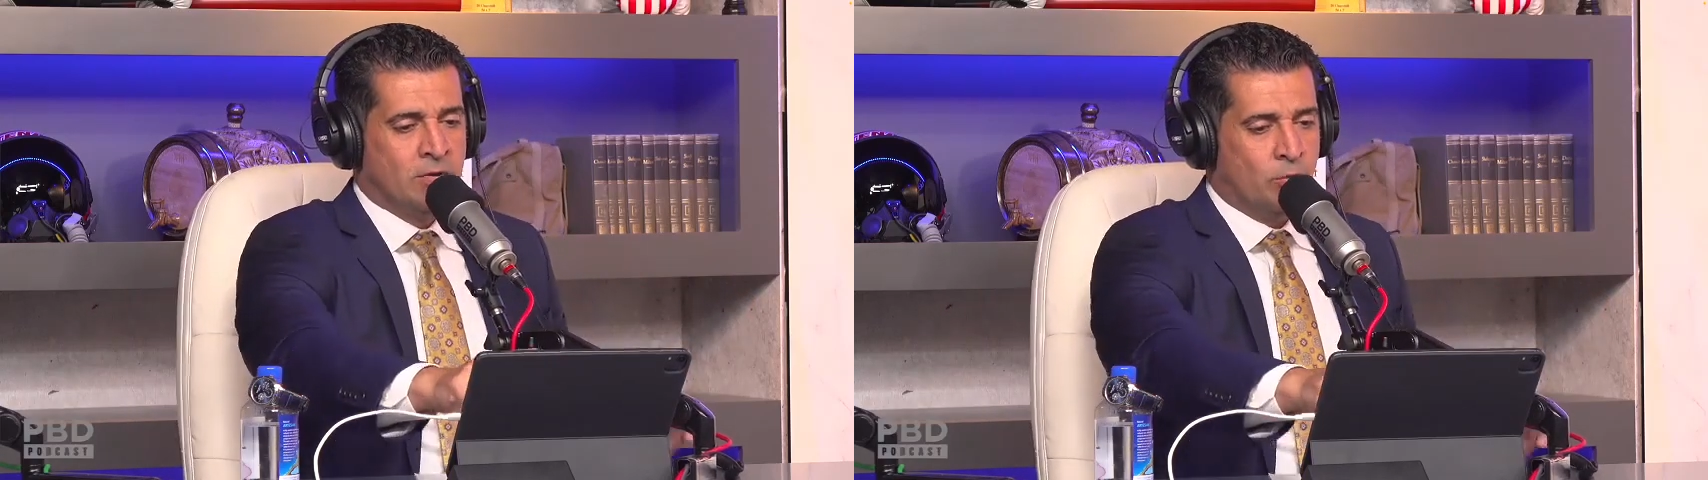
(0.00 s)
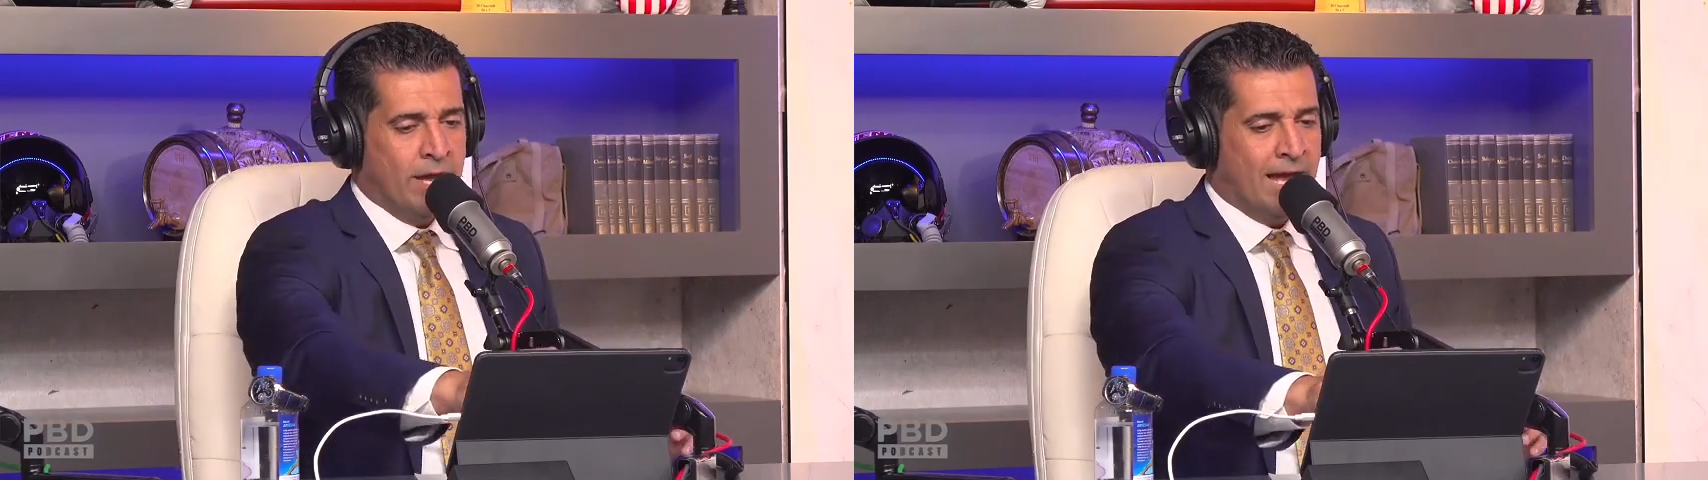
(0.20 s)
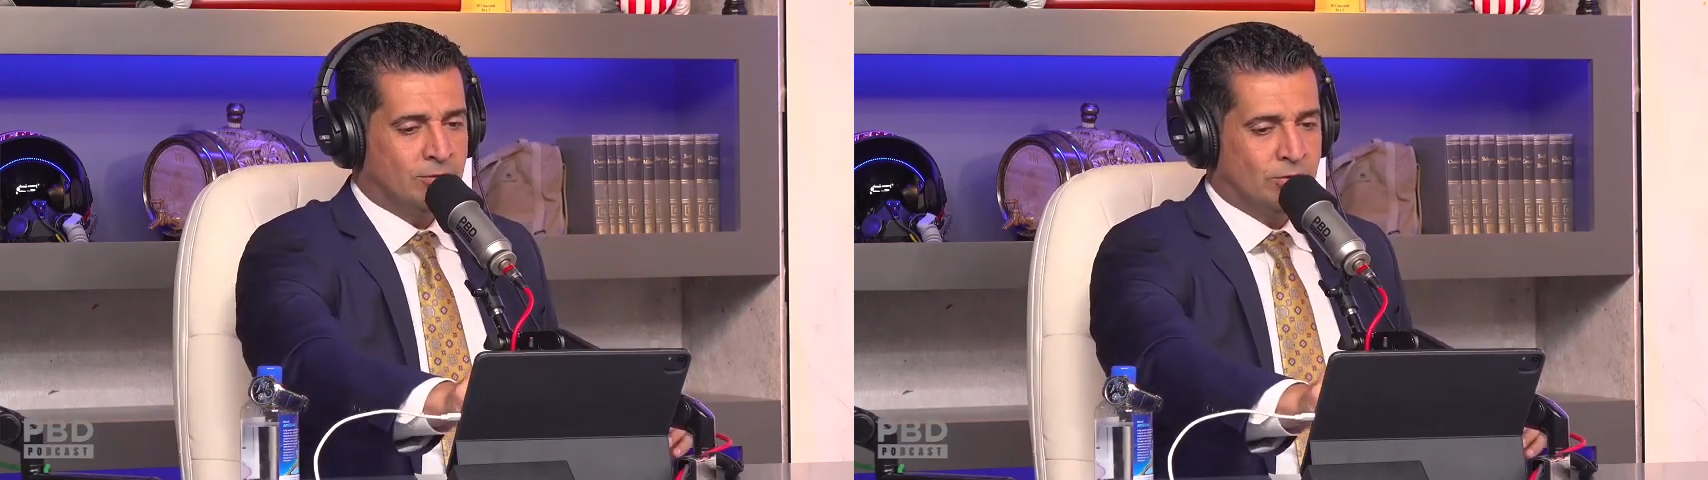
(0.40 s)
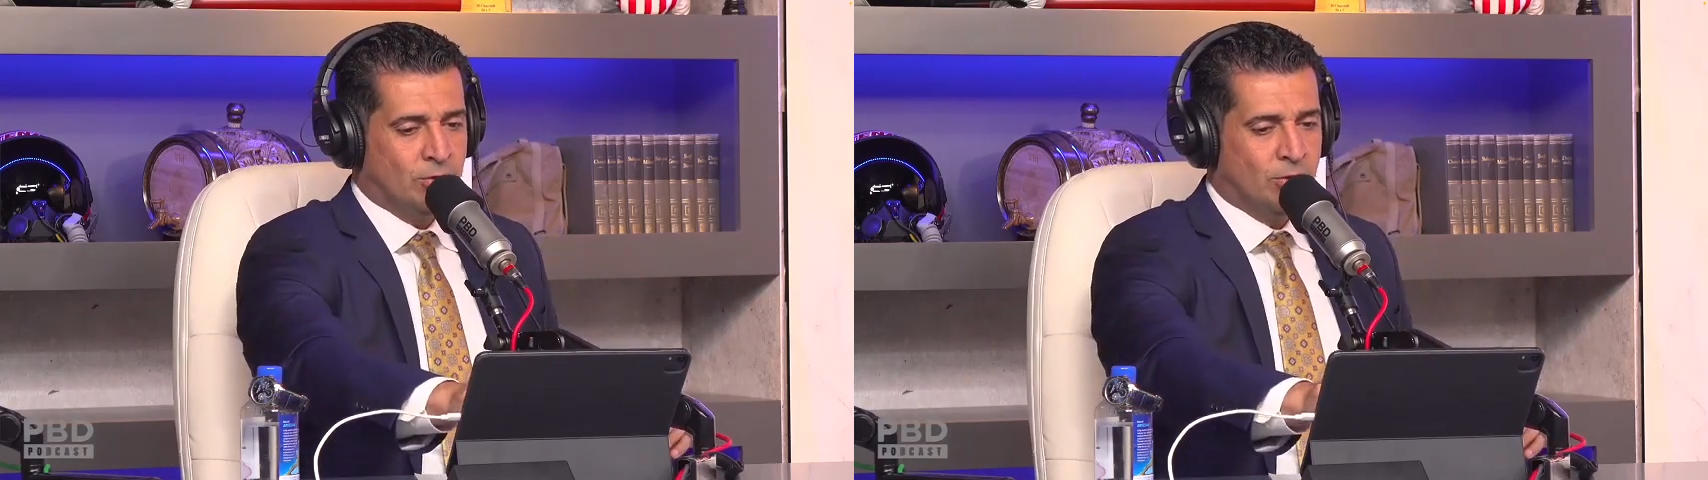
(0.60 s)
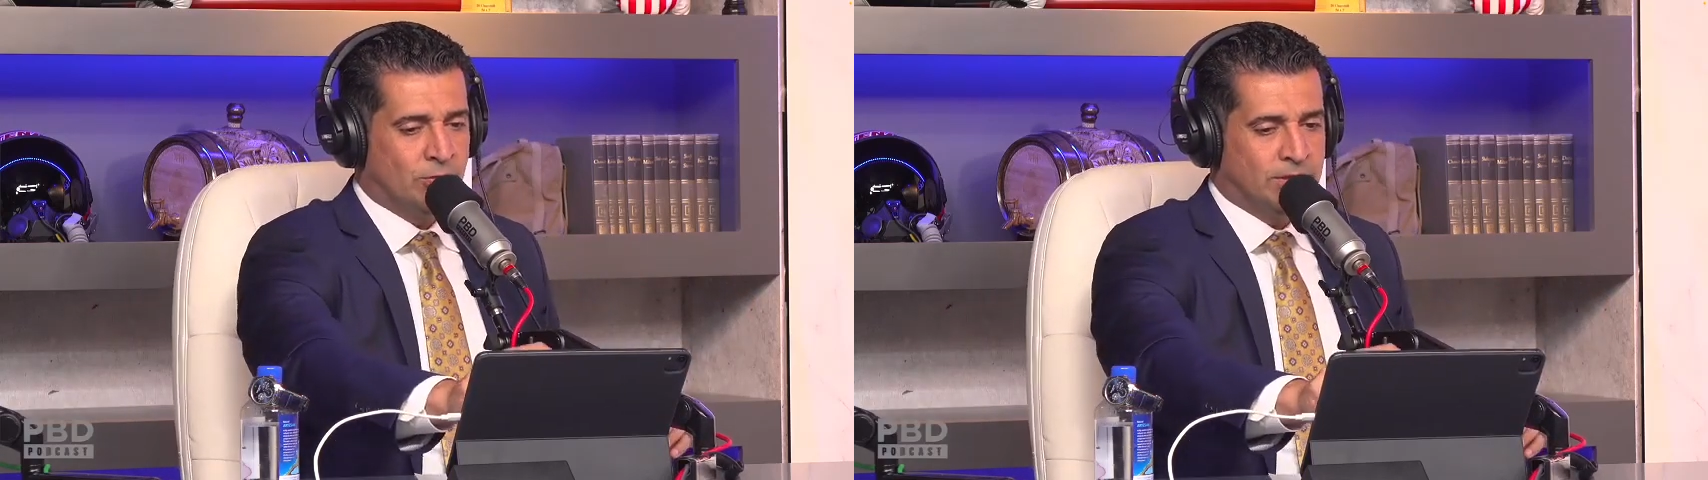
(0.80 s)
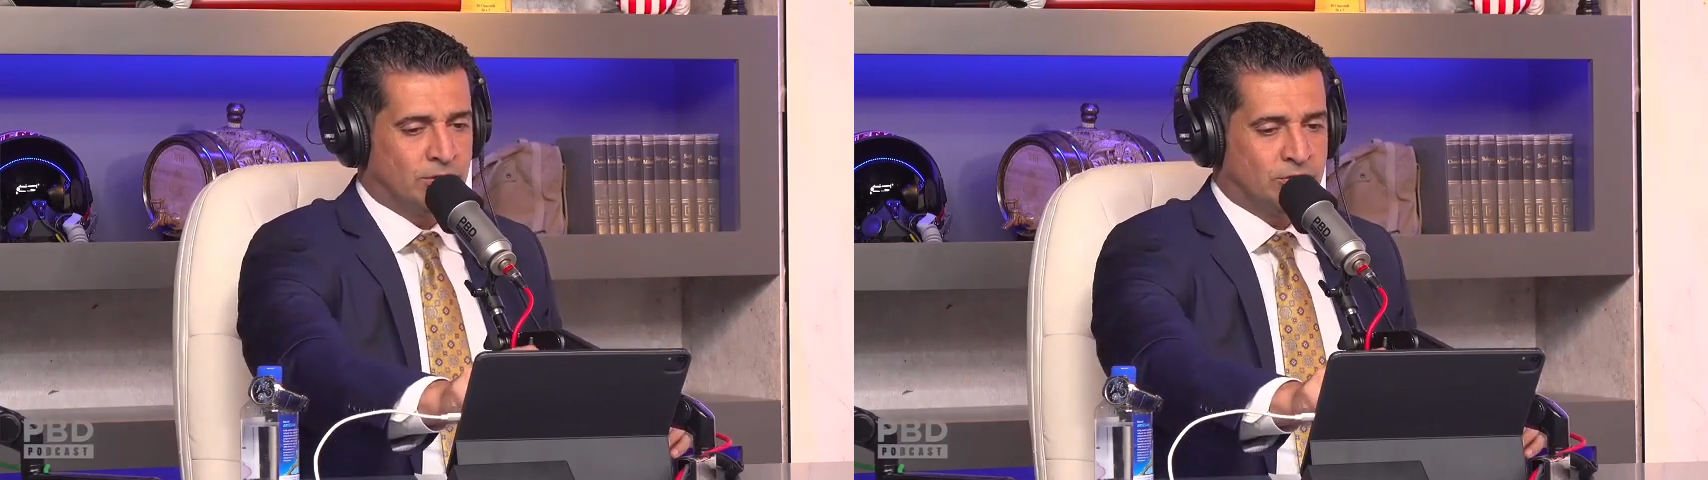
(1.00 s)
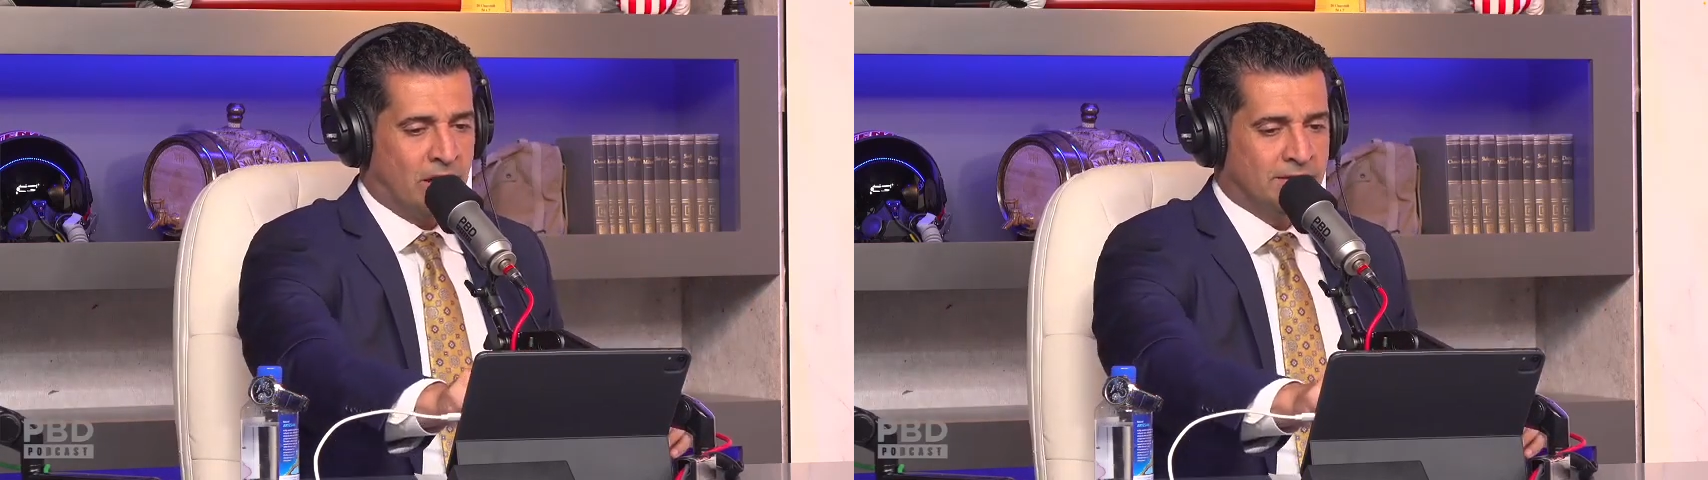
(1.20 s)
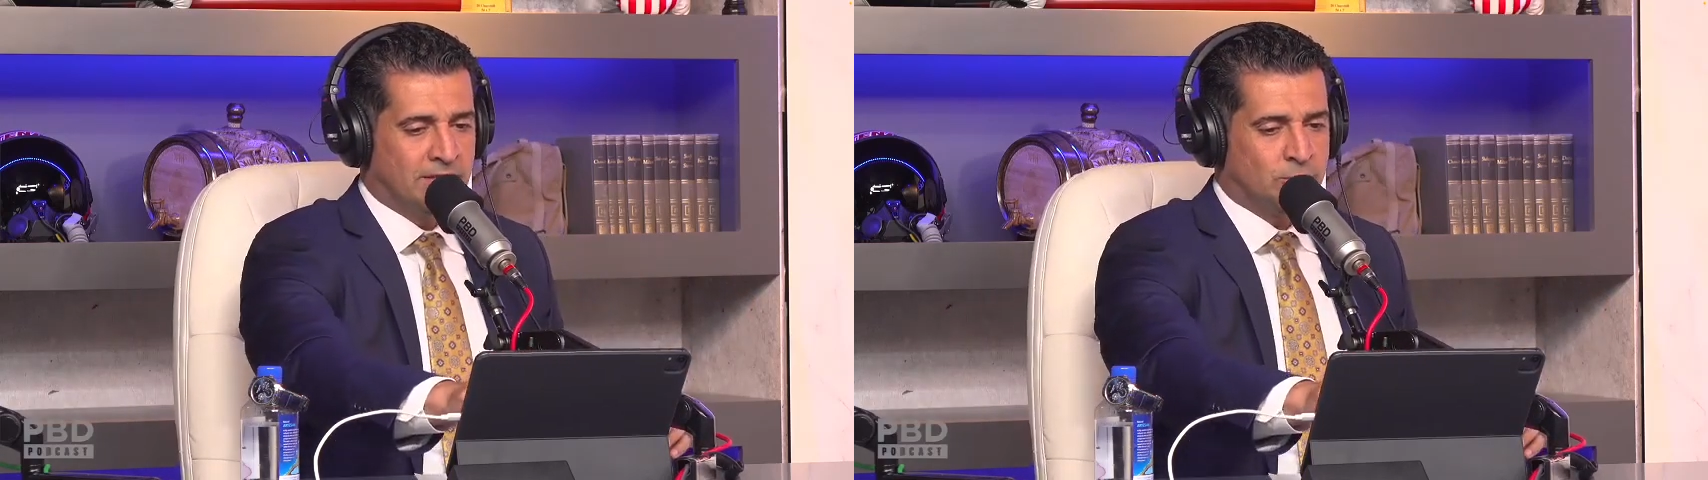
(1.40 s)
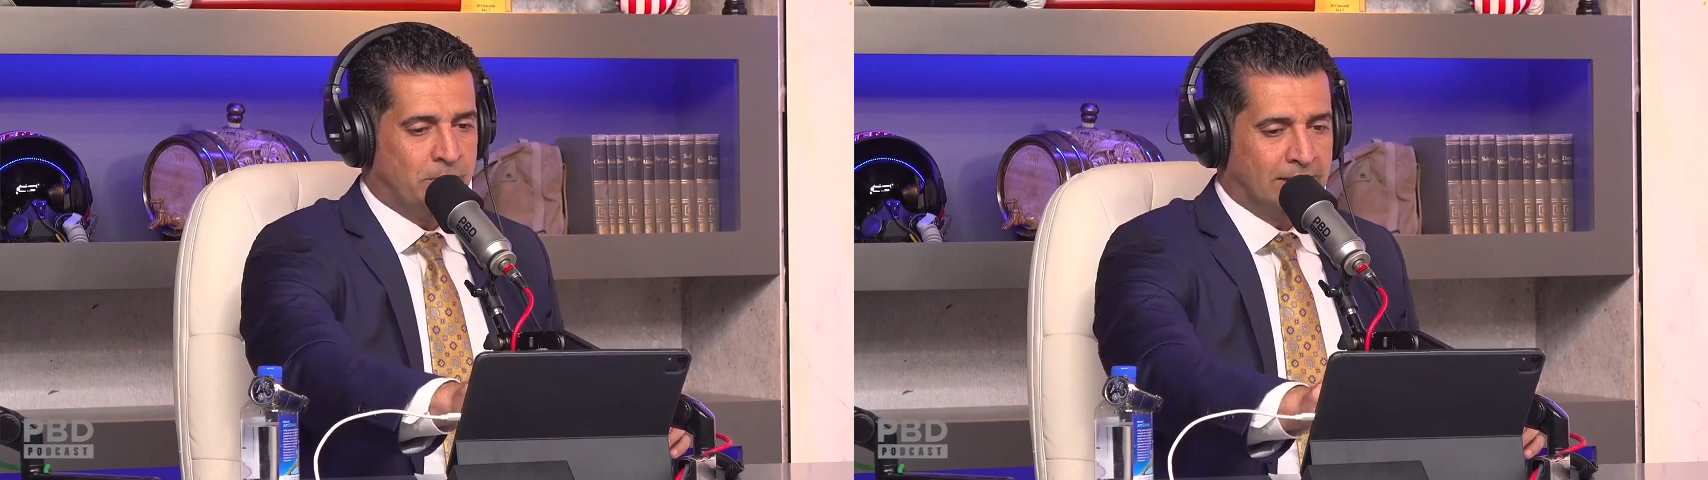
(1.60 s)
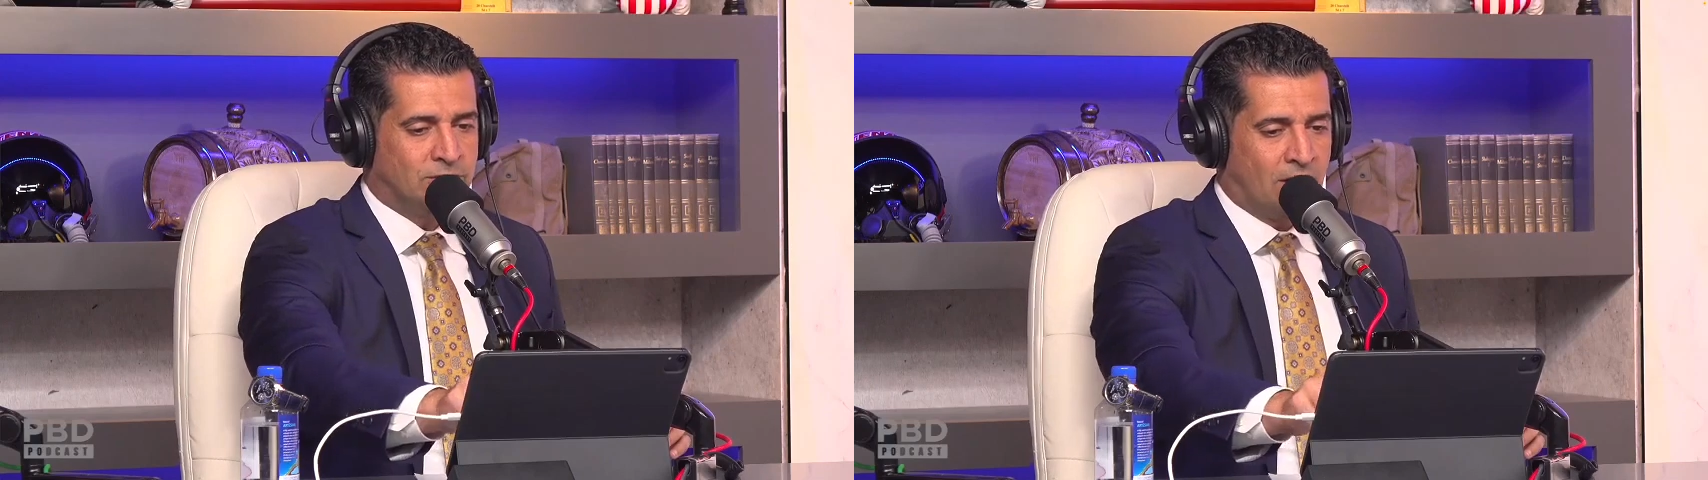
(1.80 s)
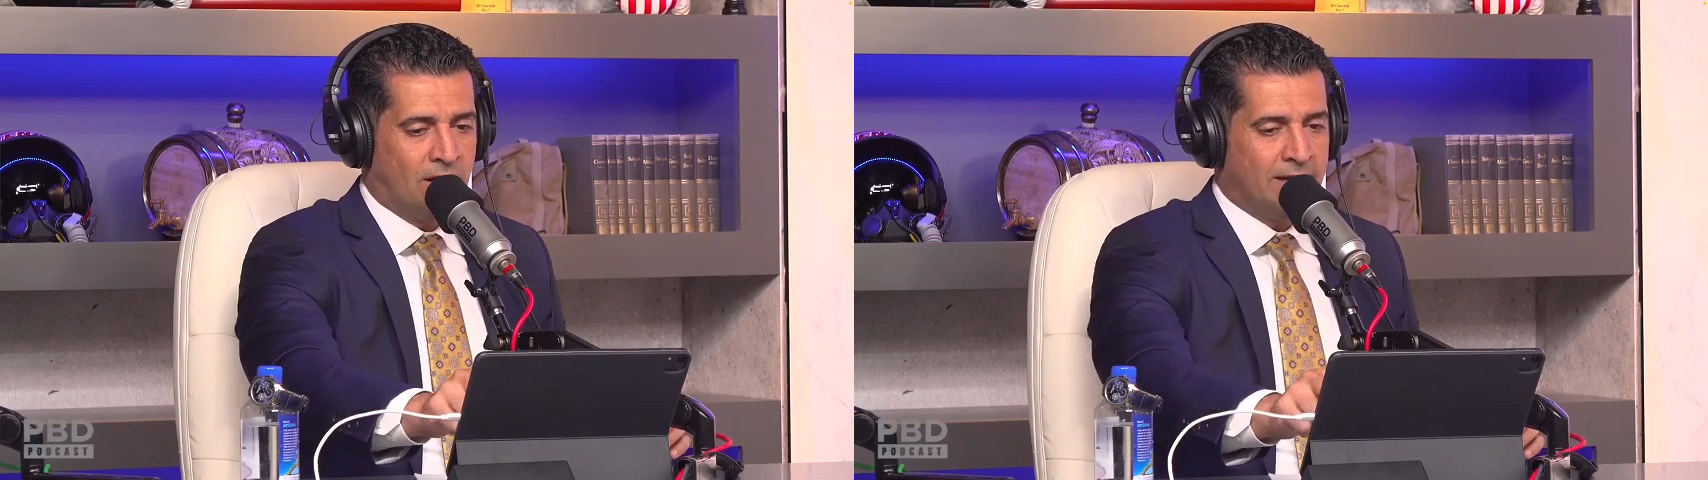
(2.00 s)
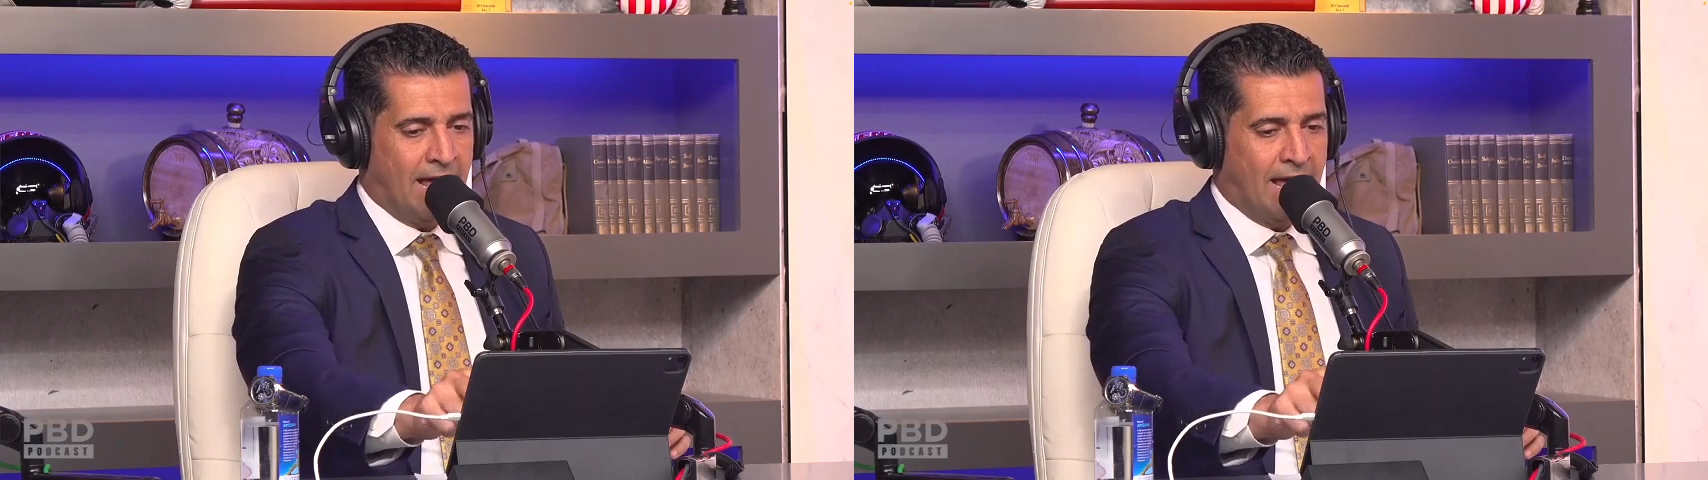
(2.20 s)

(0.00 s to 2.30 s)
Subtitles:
we had to do the research on this based on